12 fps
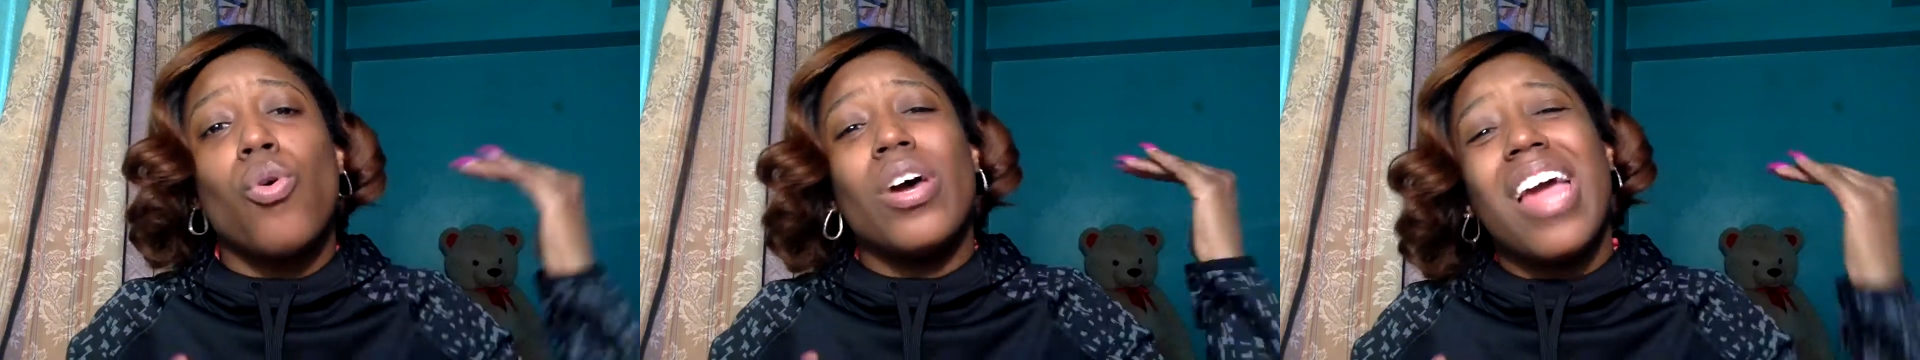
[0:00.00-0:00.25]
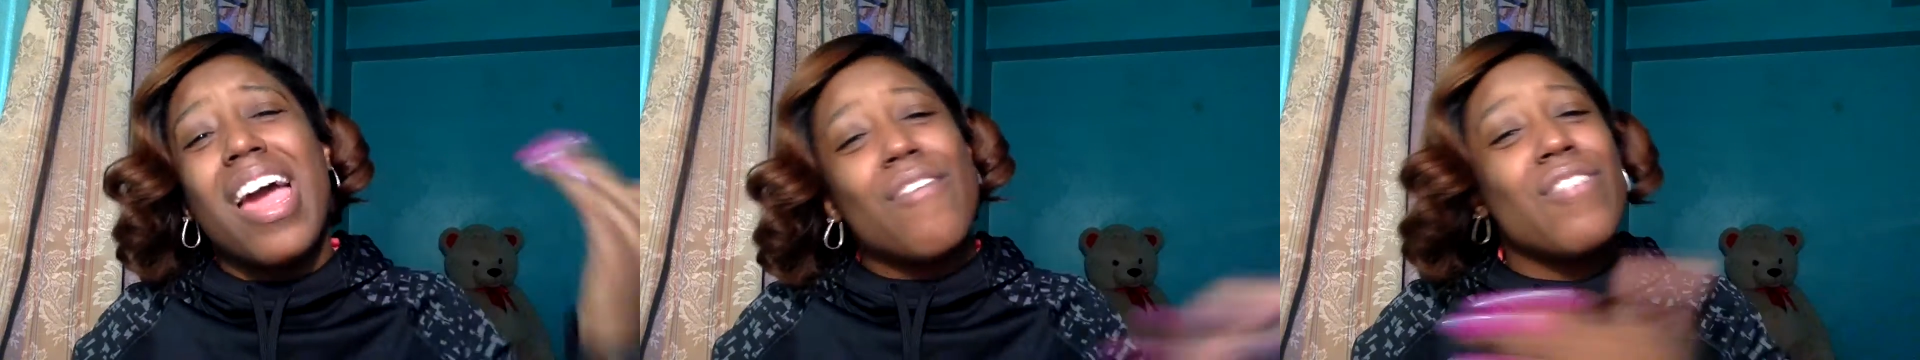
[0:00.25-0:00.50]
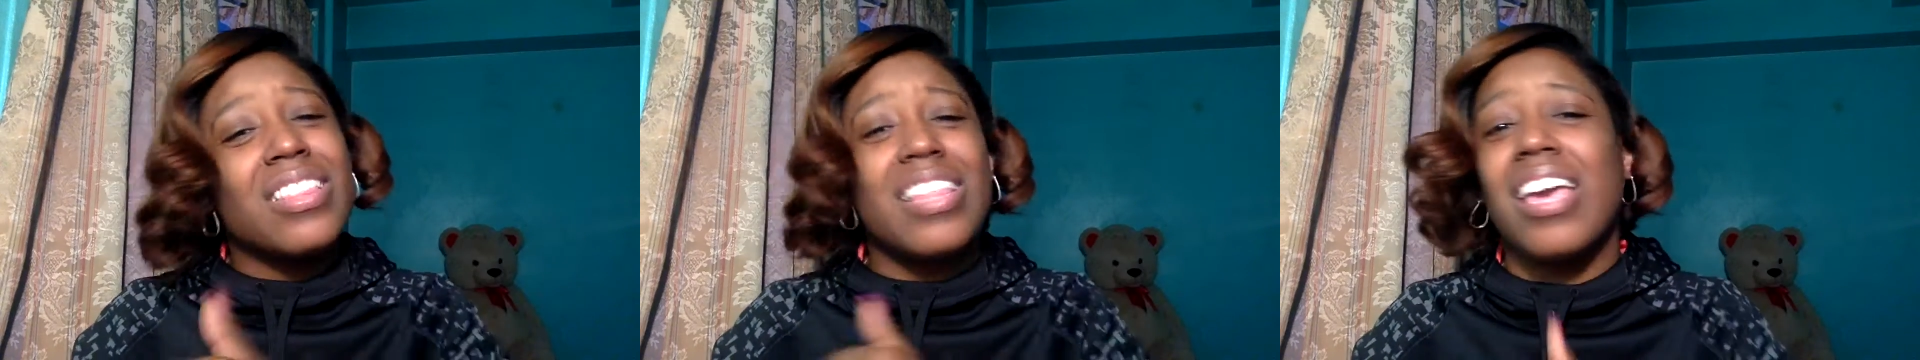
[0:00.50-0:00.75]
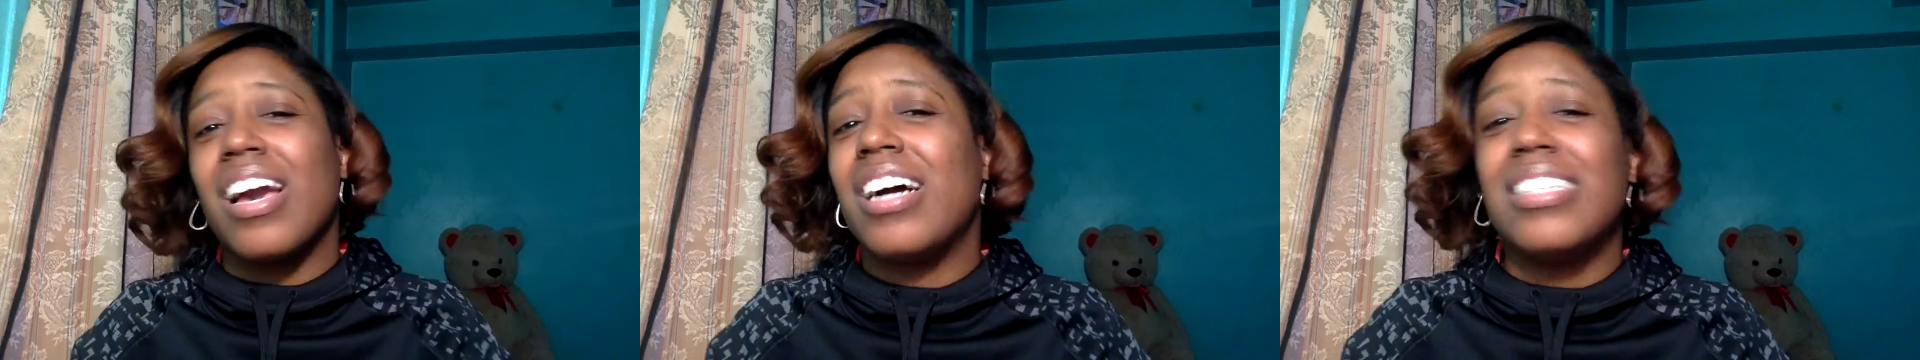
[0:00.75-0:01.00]
on
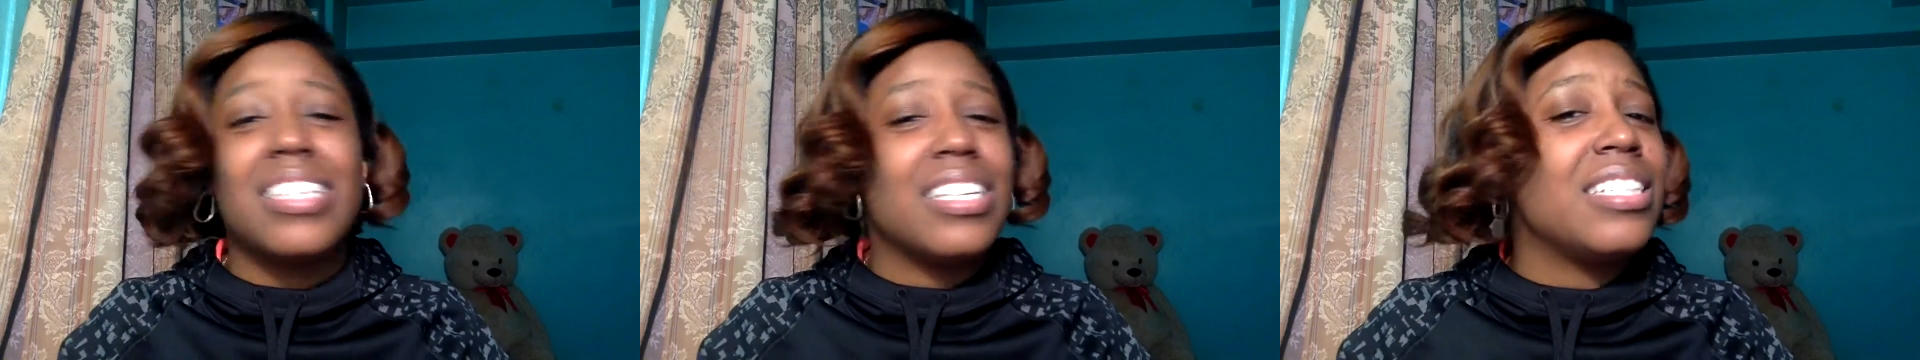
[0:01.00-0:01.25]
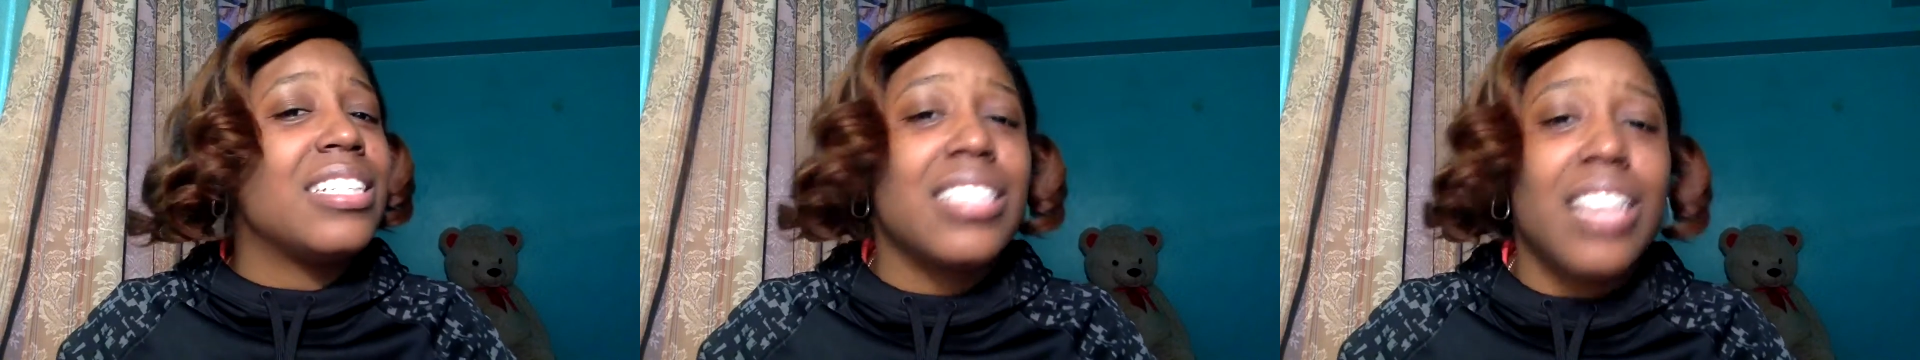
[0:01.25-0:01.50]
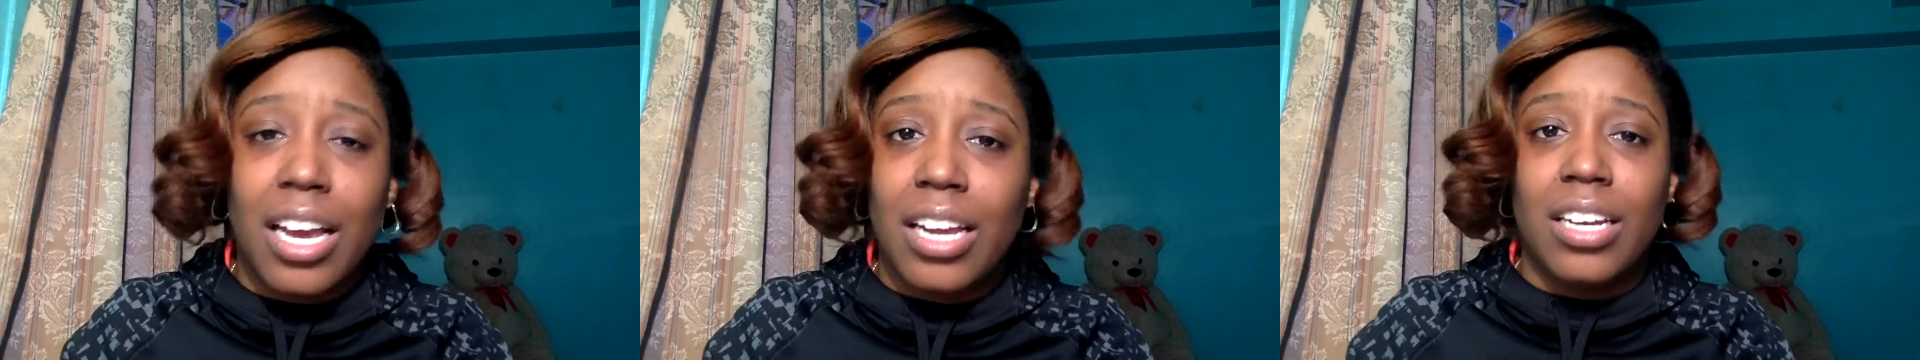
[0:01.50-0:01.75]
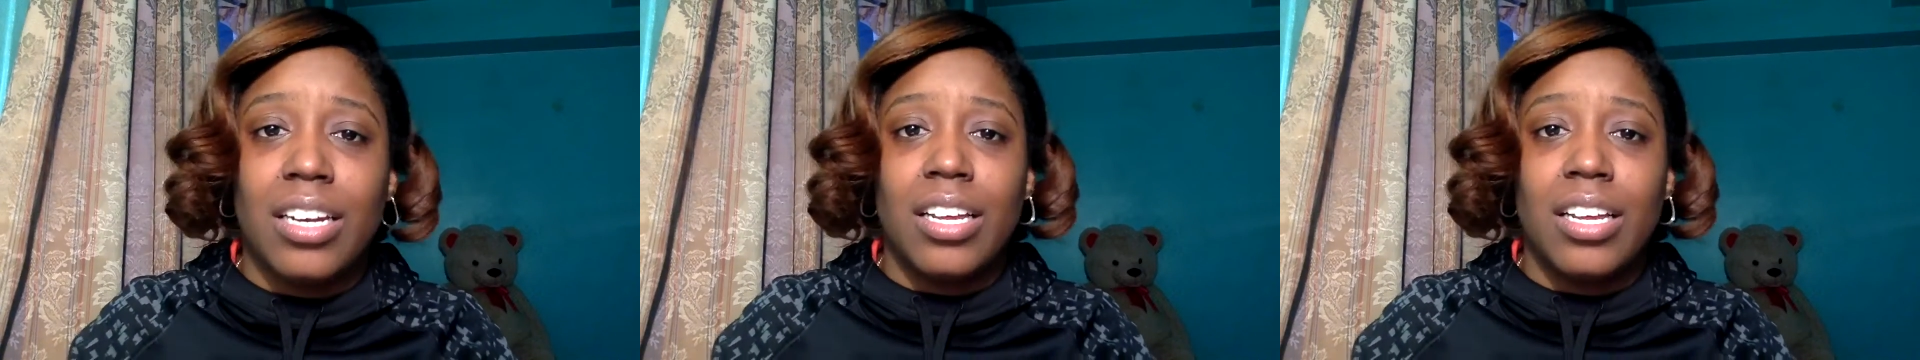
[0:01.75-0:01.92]
everything under the sun.